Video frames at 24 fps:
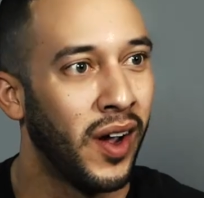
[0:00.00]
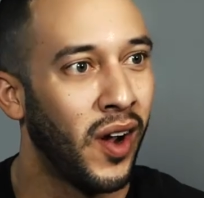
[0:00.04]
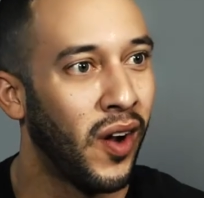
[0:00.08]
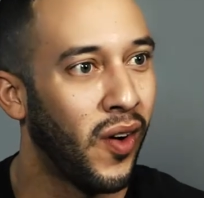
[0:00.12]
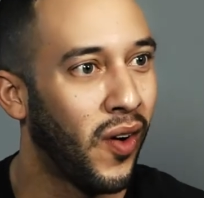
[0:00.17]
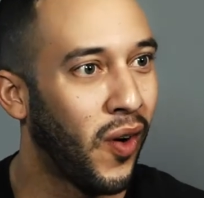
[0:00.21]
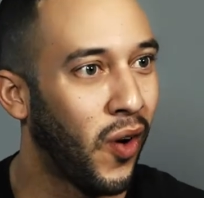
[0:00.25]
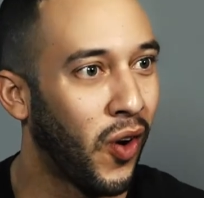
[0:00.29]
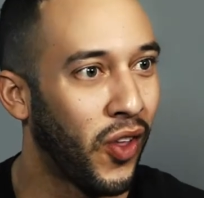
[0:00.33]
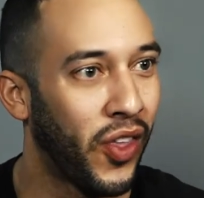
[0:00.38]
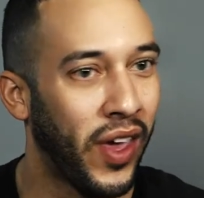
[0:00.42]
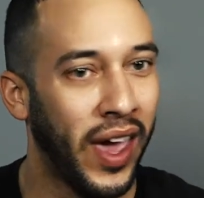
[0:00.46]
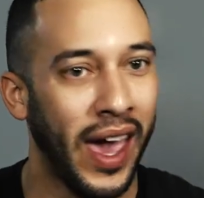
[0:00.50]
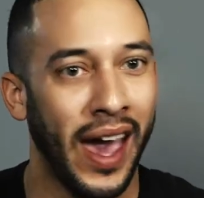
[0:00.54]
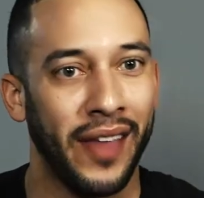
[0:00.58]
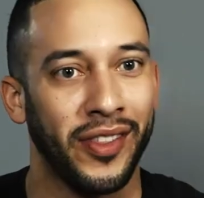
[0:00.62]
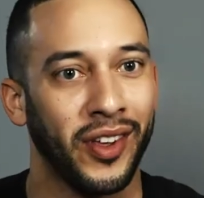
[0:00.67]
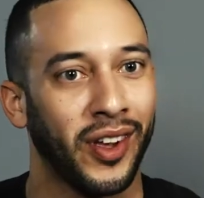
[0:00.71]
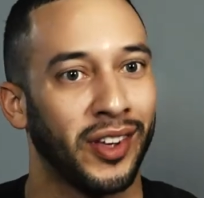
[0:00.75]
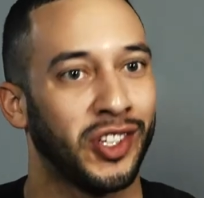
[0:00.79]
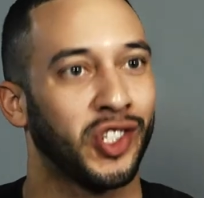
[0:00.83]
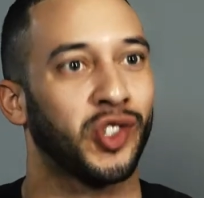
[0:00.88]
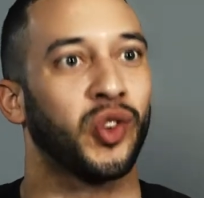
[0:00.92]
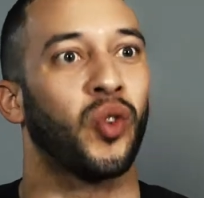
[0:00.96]
or they have
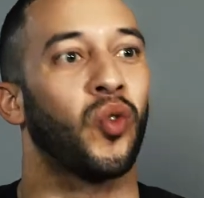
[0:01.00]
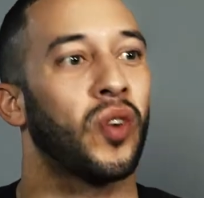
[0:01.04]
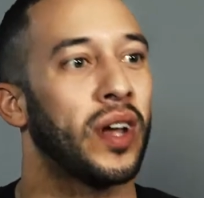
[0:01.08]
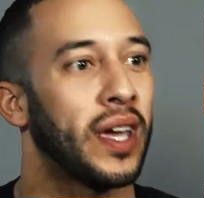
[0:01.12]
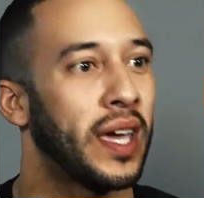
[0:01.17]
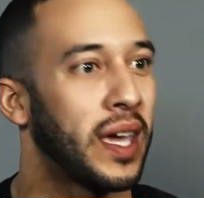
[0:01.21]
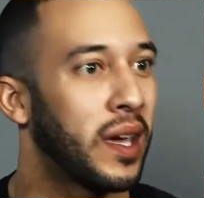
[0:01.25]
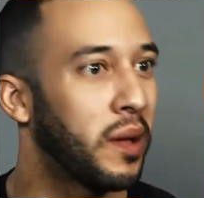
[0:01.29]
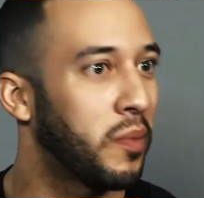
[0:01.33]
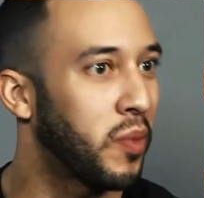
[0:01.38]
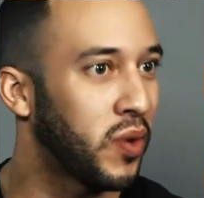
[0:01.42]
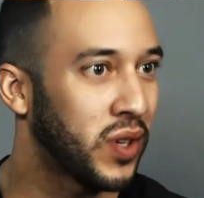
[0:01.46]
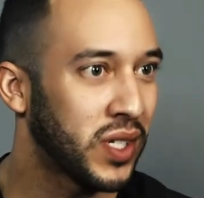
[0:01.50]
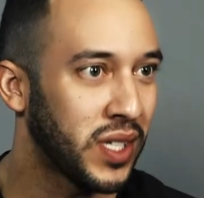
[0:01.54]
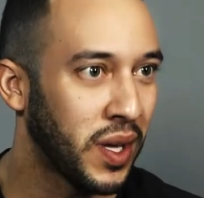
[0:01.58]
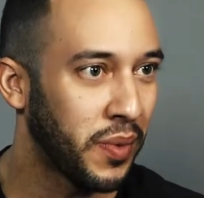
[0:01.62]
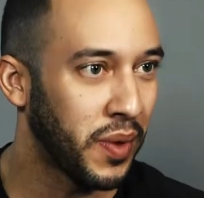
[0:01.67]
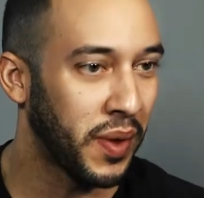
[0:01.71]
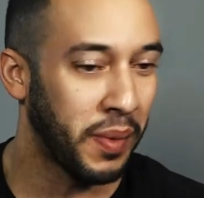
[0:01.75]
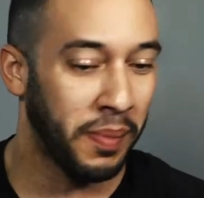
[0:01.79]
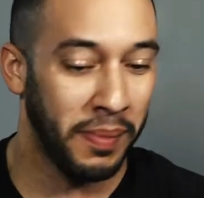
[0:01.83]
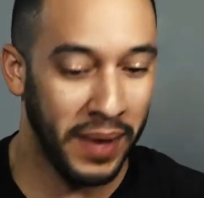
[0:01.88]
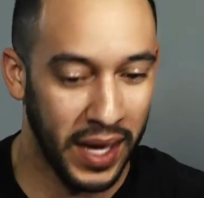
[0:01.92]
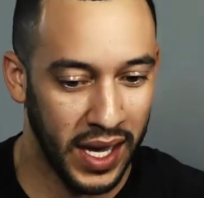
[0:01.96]
to scream or
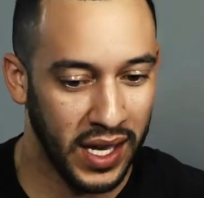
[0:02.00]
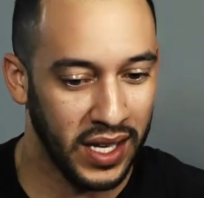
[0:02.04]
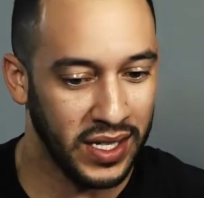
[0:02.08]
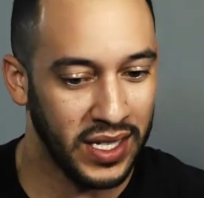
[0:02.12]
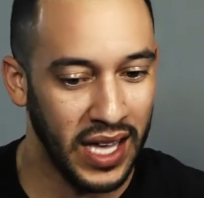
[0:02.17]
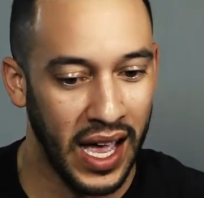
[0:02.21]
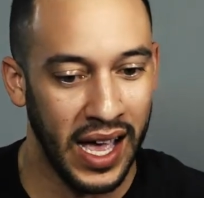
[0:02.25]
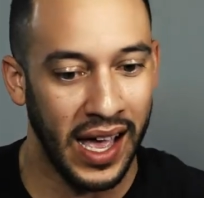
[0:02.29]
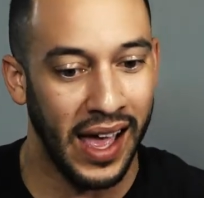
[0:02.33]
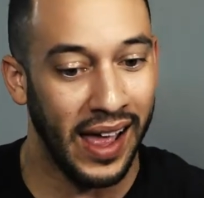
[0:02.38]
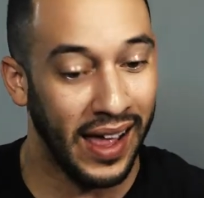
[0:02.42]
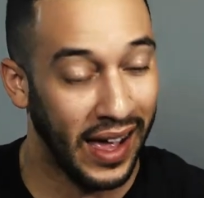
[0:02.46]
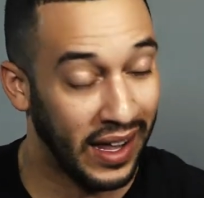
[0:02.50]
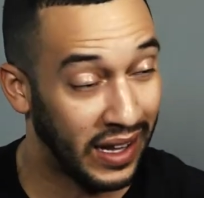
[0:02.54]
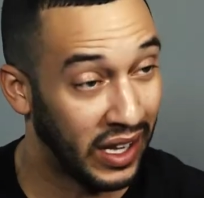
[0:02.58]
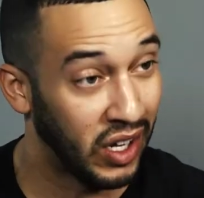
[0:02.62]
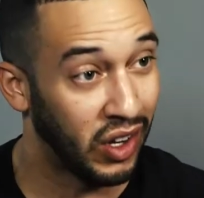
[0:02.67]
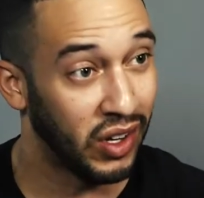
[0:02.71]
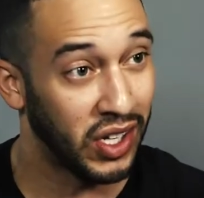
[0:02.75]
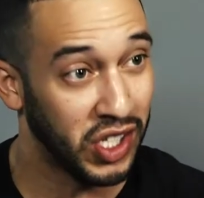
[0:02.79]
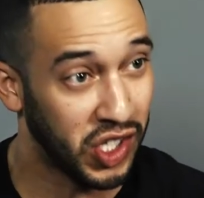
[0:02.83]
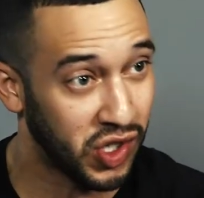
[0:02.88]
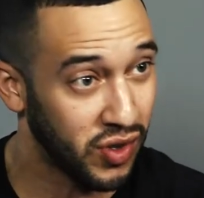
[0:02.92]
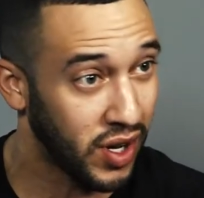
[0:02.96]
something. Me is I, I
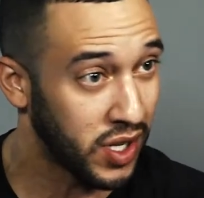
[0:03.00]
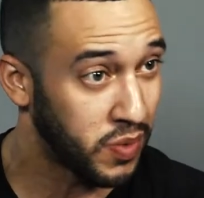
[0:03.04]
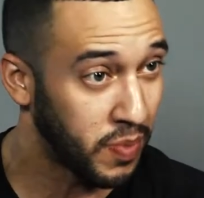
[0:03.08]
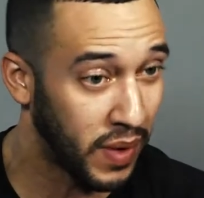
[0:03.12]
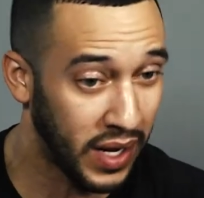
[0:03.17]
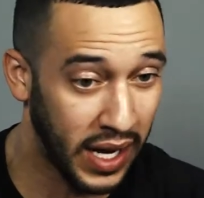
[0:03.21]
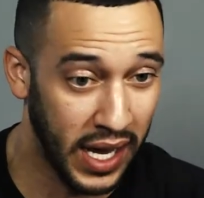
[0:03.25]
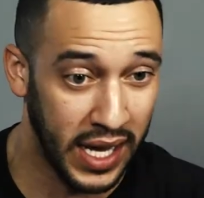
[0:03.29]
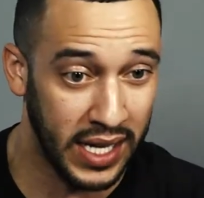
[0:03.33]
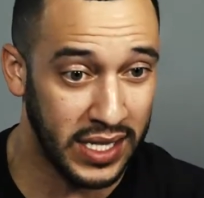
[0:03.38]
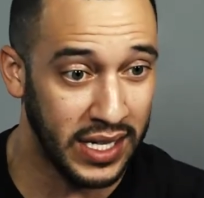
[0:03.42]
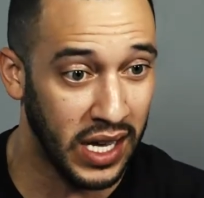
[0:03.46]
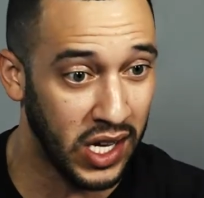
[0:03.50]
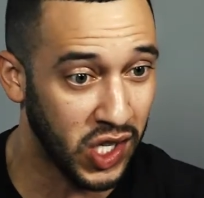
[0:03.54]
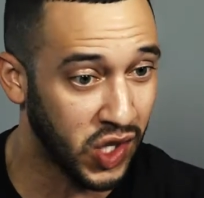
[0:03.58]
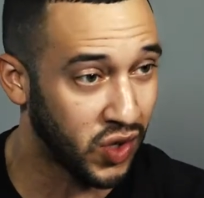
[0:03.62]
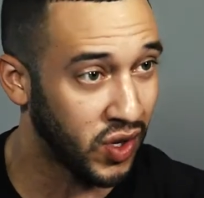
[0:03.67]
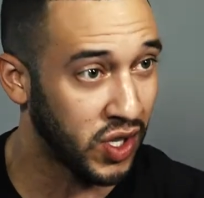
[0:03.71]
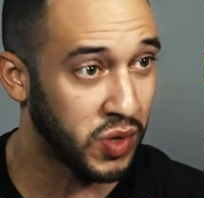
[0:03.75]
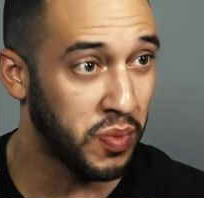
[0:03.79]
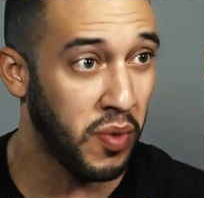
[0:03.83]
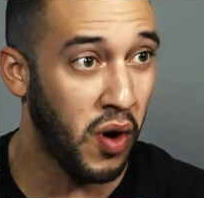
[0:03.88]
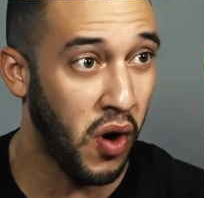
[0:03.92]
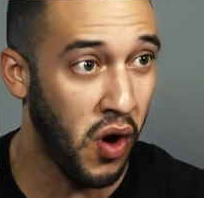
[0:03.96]
literally stretch my legs out, stretch my